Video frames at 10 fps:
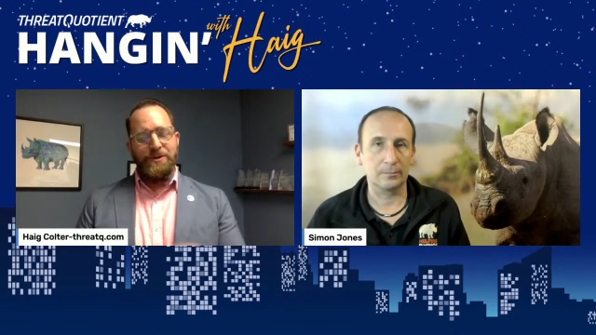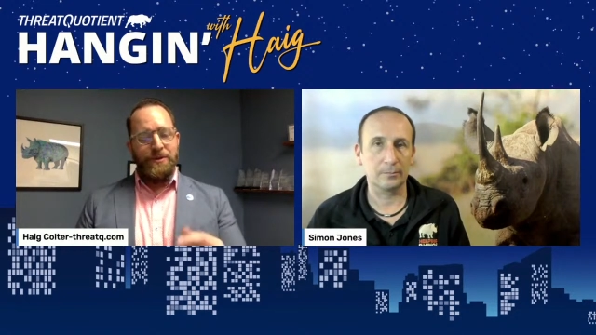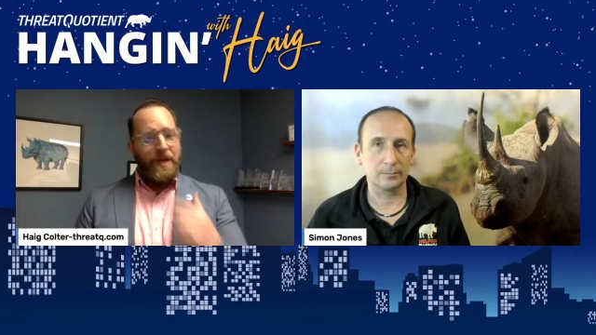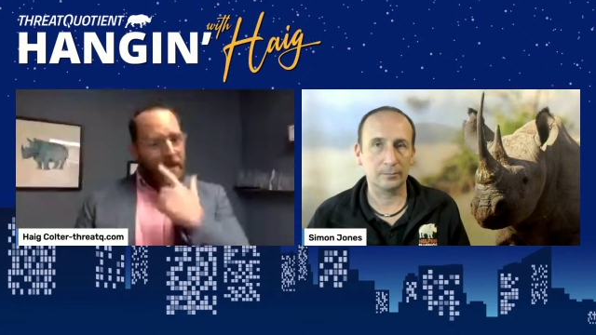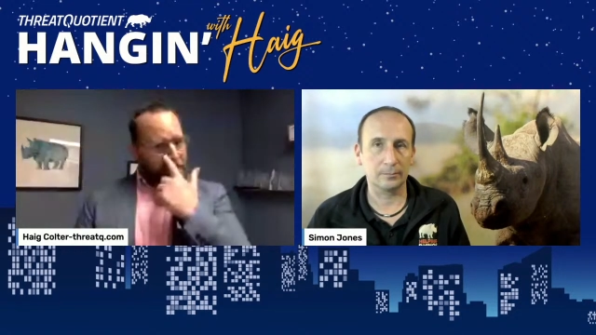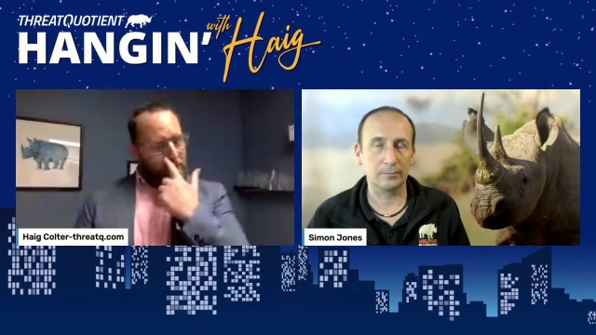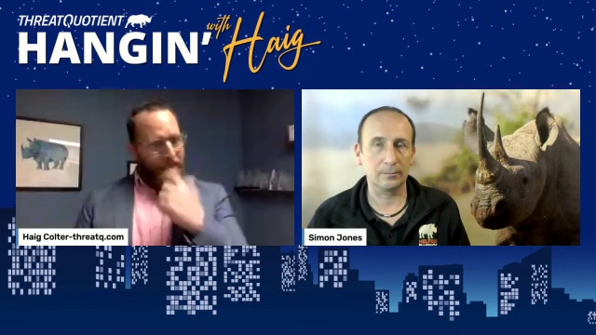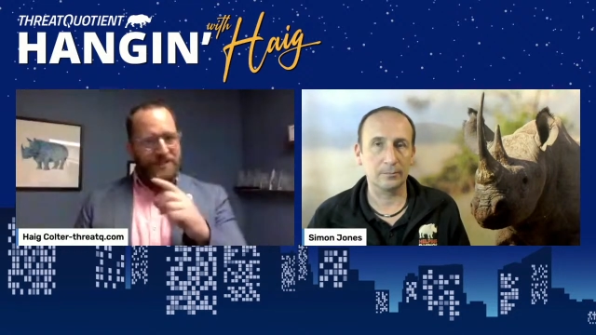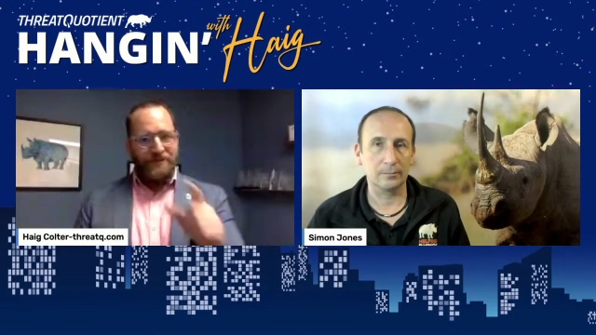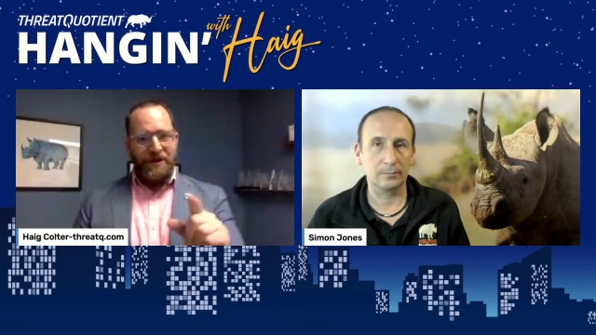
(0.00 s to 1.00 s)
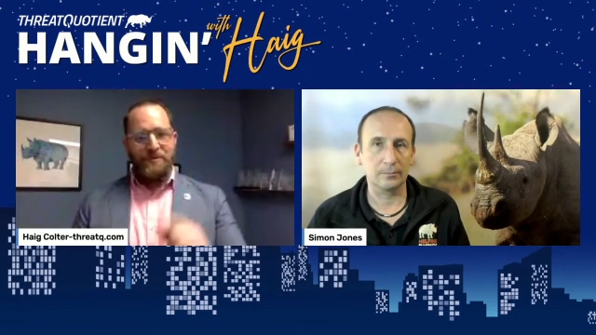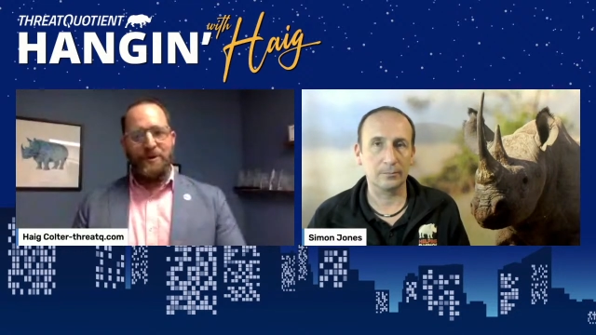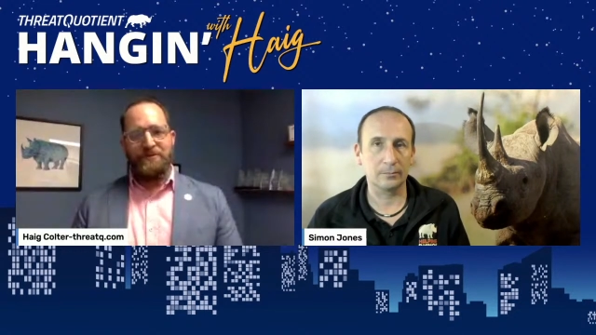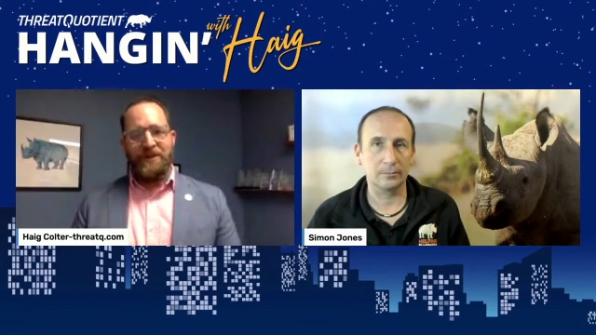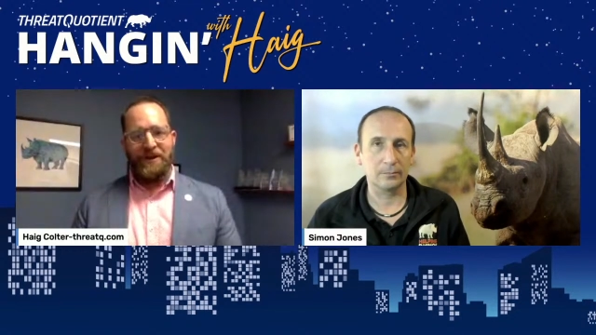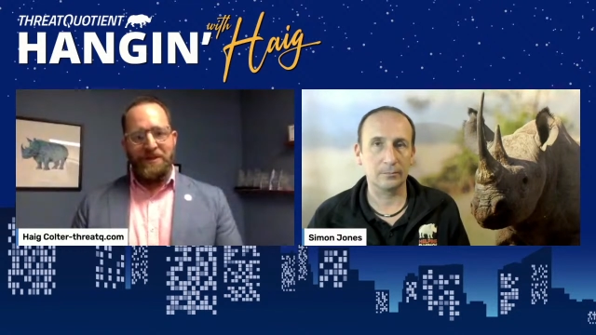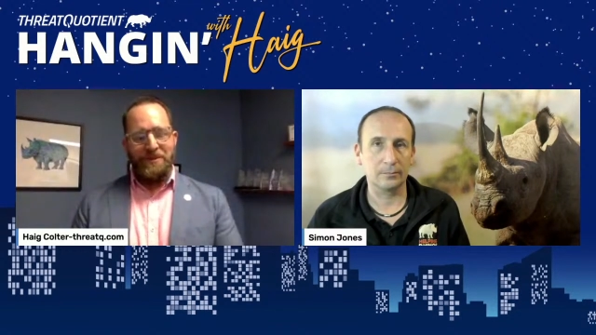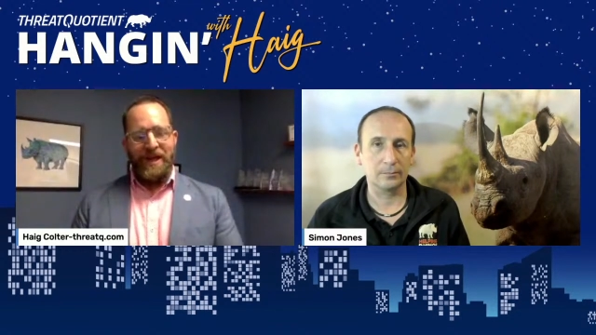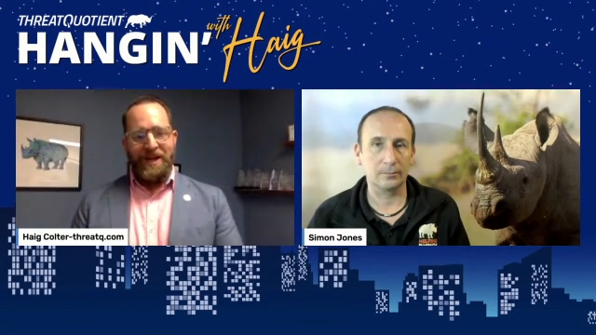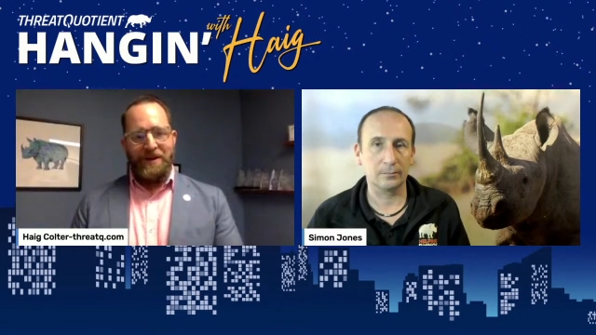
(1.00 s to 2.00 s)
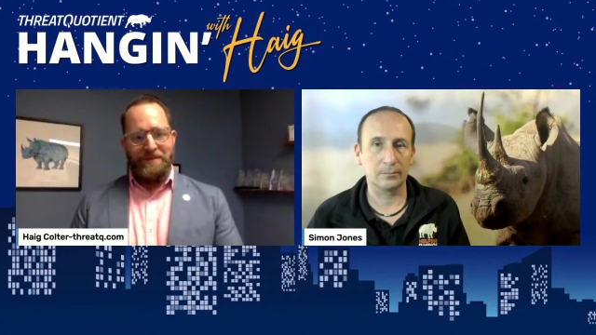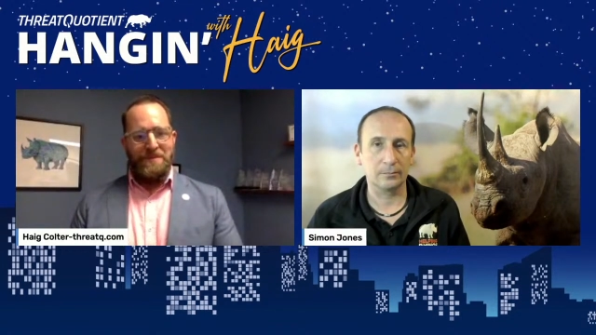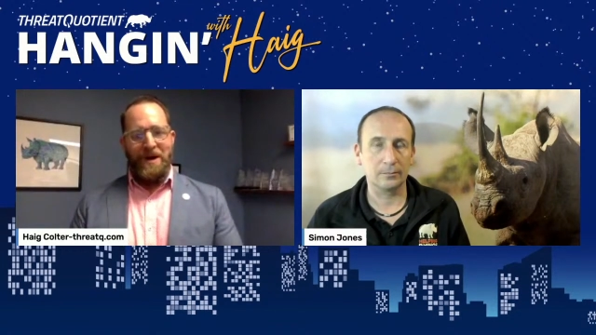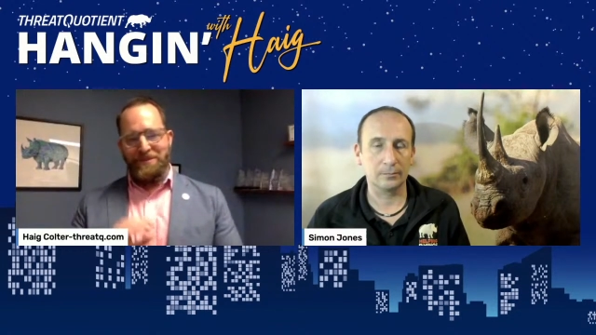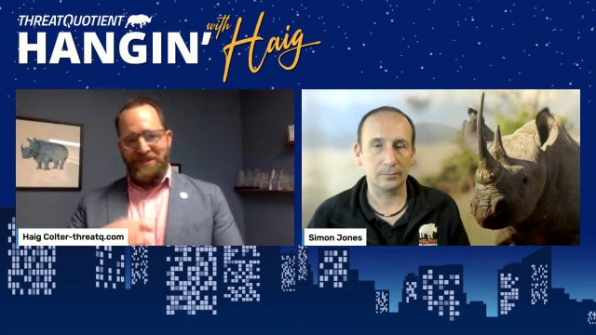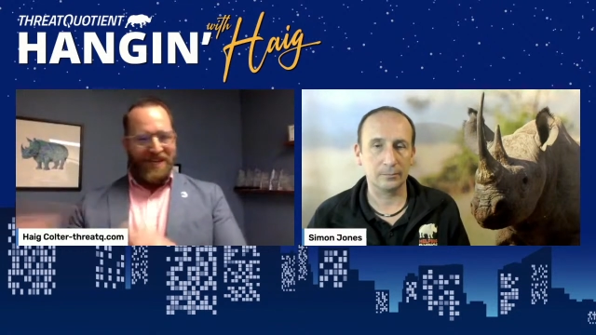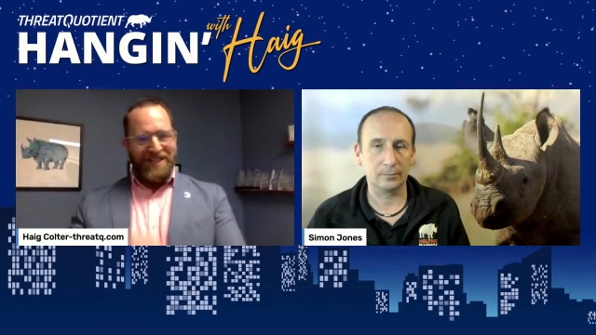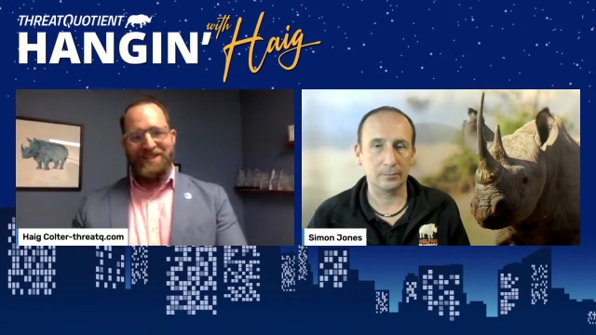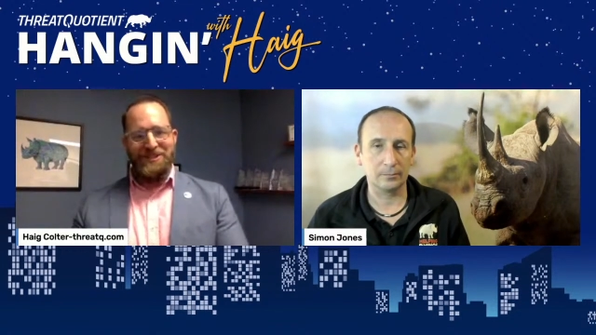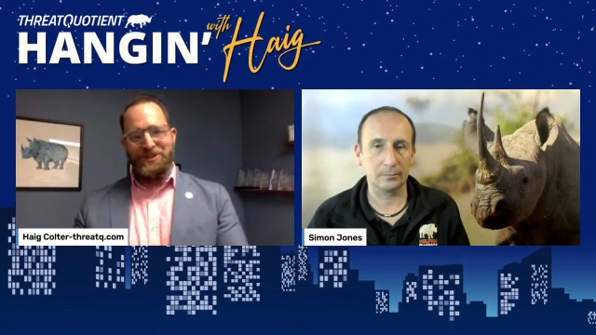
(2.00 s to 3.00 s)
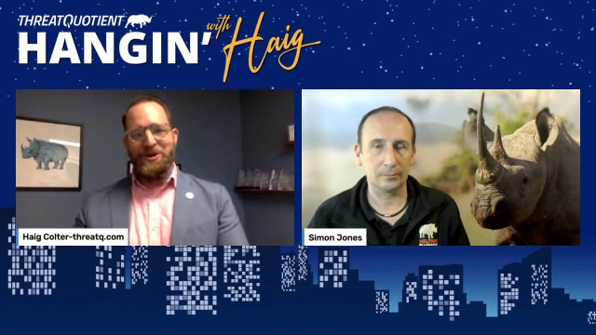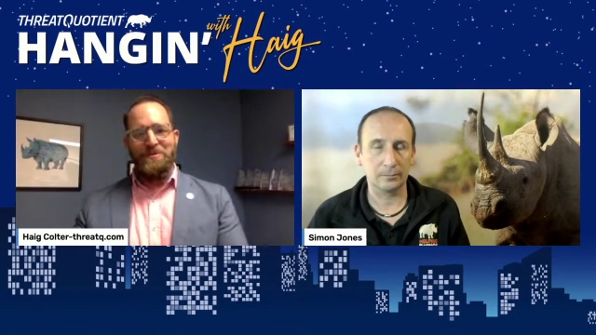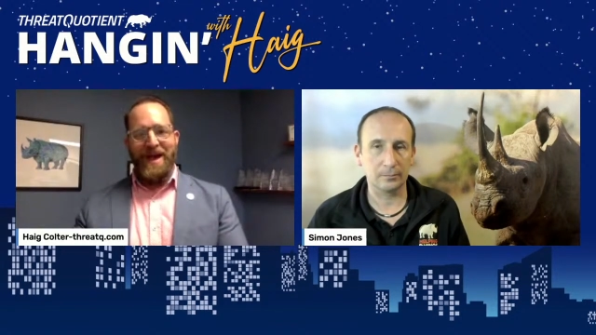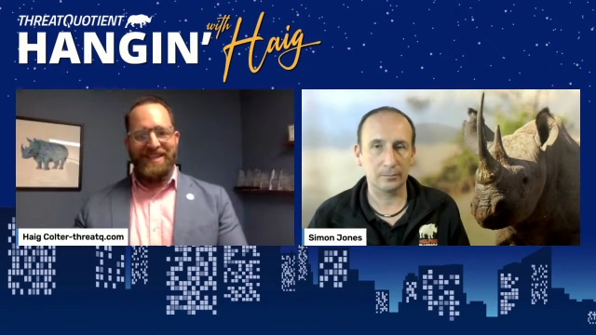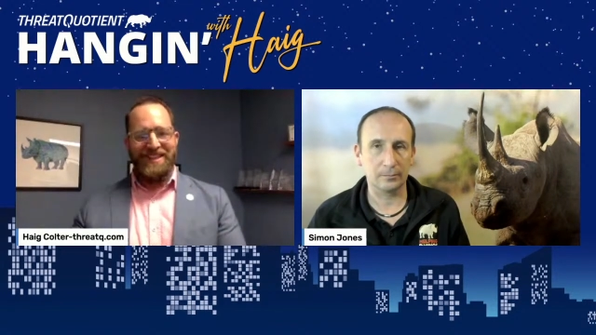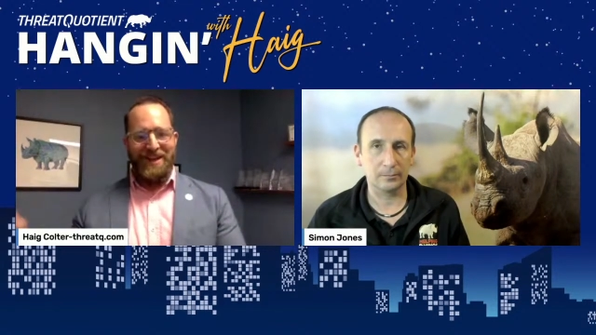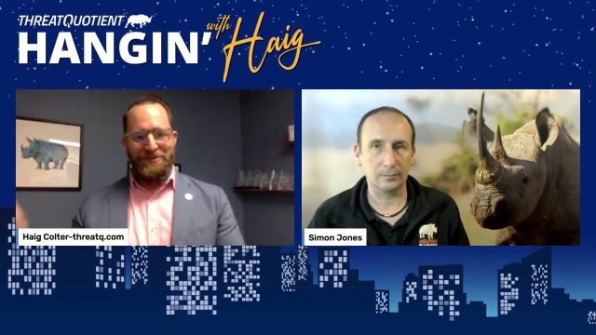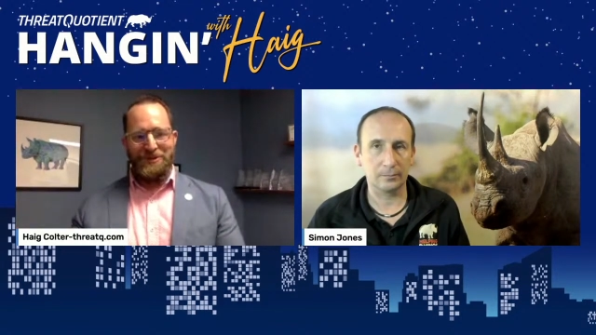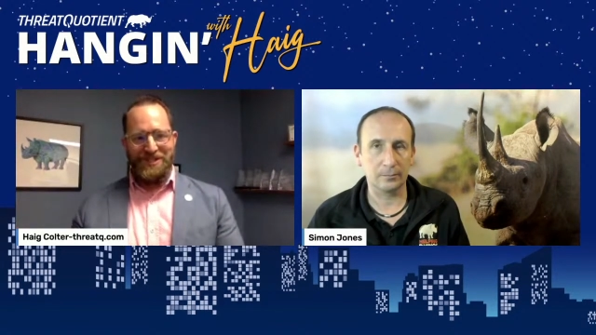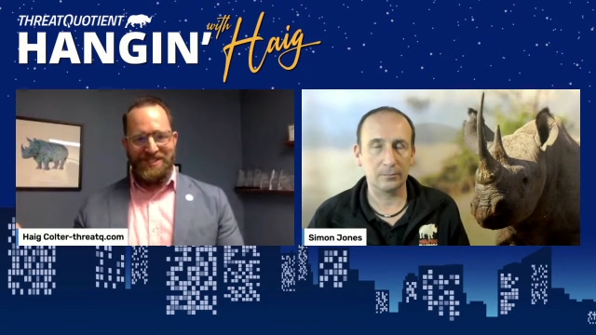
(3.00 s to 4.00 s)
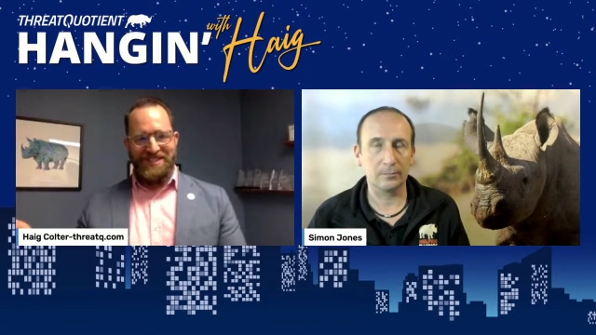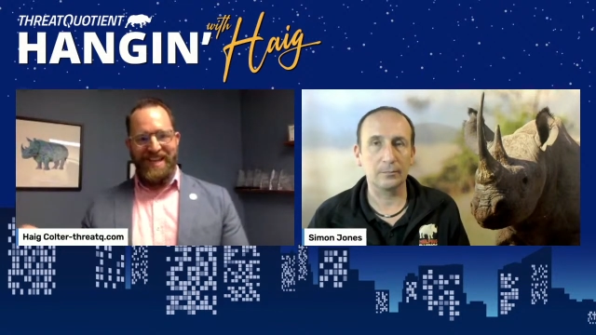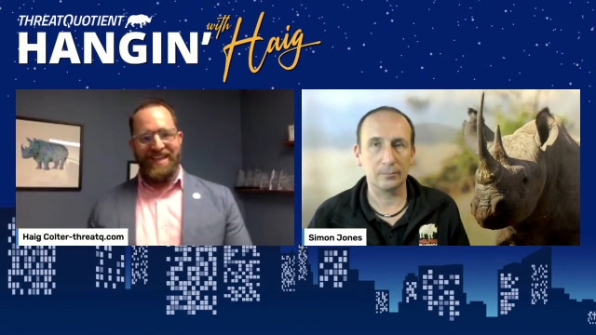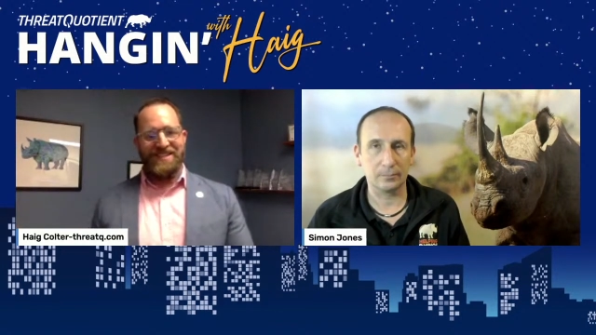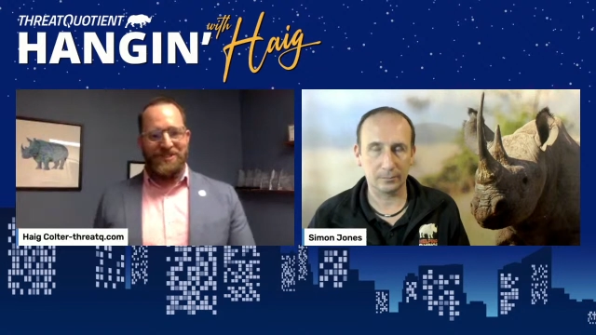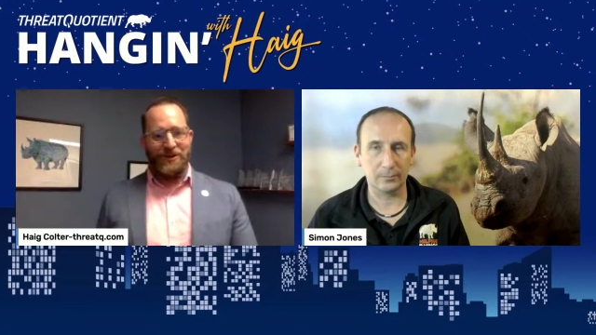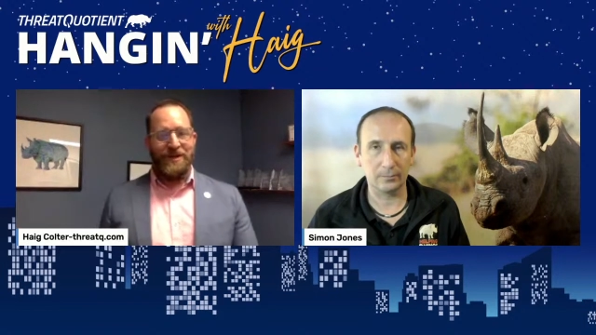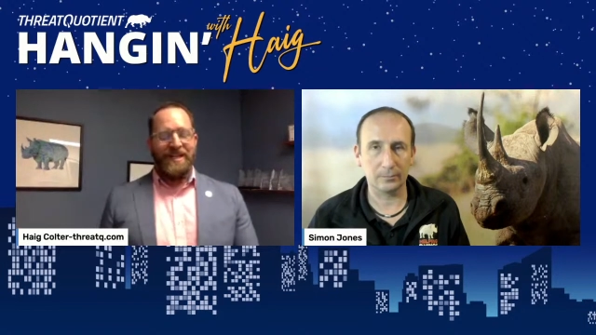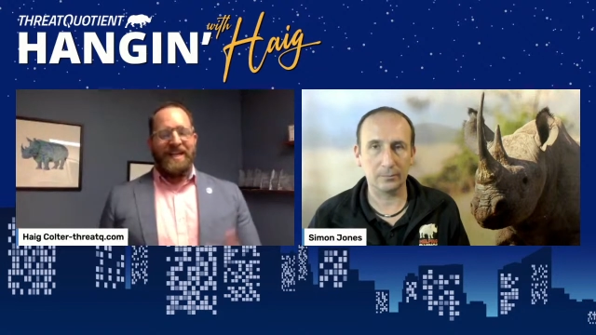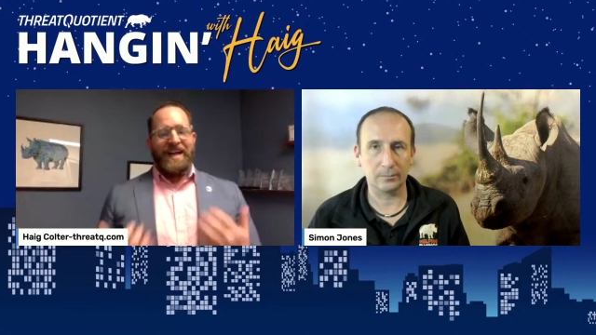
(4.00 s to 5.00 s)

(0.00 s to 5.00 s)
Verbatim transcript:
Speaker 1: You you touch very briefly on the black mambas, and I'd like to just go back to that for just a second. So